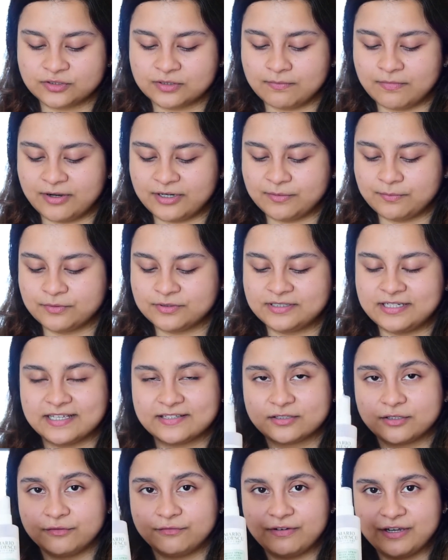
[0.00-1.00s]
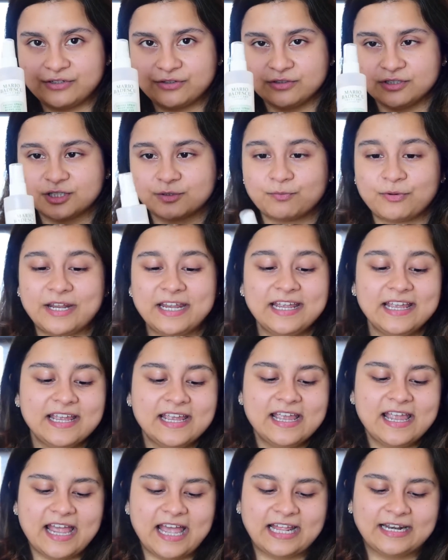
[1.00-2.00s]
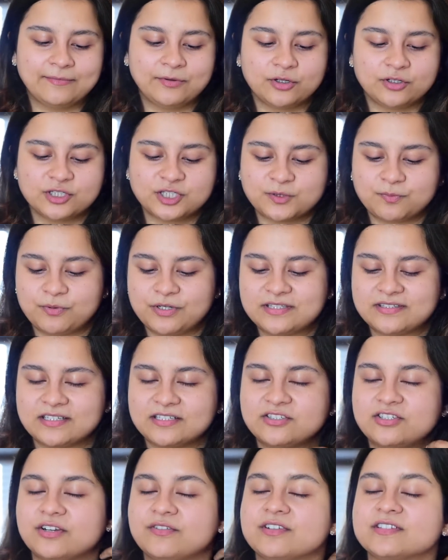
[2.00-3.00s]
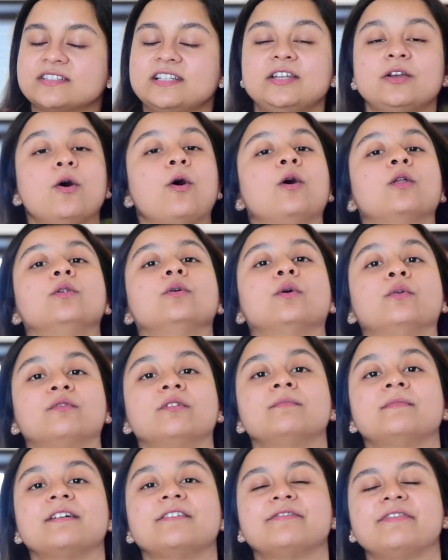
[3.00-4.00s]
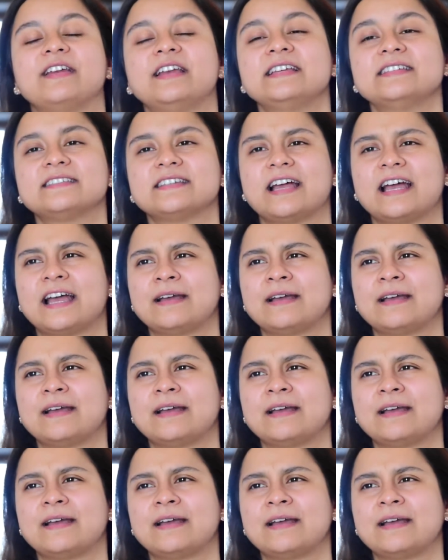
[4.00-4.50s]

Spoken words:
the Maribou Rescue facial spray and I'm gonna spritz it generously all over my face.